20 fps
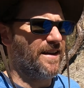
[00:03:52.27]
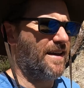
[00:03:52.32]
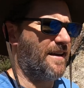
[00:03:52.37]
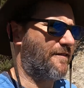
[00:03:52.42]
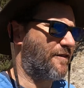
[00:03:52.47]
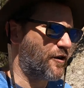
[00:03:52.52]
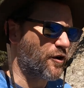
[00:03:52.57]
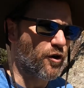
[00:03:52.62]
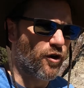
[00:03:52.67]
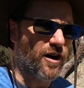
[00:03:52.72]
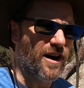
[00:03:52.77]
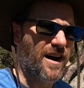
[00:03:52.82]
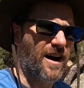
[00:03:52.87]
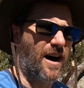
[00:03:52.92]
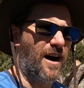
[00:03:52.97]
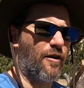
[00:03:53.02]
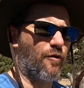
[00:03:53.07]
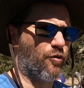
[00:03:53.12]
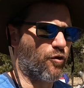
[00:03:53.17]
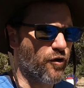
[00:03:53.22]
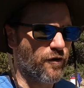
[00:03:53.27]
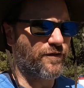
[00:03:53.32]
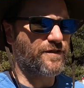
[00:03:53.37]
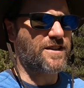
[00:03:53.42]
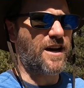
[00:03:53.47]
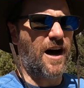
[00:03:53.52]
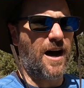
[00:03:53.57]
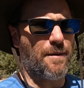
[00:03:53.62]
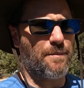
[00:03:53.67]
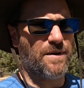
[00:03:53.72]
If you're a
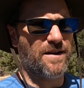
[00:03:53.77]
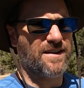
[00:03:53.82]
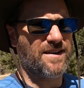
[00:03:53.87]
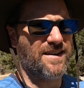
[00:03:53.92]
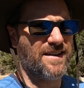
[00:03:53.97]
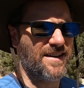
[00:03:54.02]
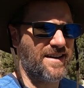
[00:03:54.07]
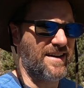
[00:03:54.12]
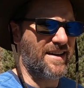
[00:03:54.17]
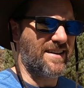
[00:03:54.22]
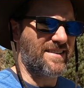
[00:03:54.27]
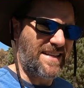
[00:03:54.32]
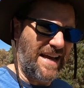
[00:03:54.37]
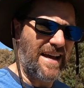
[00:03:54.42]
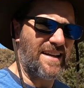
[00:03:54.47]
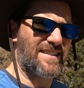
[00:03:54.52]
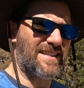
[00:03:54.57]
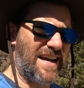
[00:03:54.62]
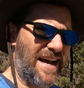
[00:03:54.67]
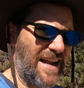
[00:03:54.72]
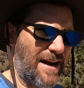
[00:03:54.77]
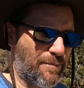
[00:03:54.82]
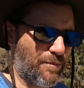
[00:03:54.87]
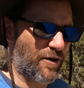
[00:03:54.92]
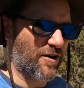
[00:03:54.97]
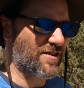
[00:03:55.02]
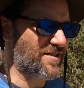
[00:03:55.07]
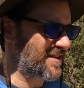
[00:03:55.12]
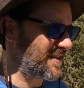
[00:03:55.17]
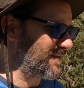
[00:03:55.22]
rooftop tent kind of
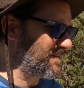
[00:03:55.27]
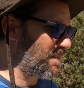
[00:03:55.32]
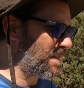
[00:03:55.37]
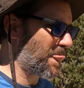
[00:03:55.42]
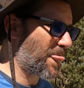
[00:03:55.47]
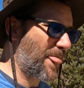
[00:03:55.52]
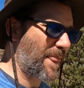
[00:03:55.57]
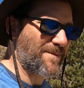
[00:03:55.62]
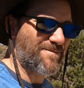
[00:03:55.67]
person,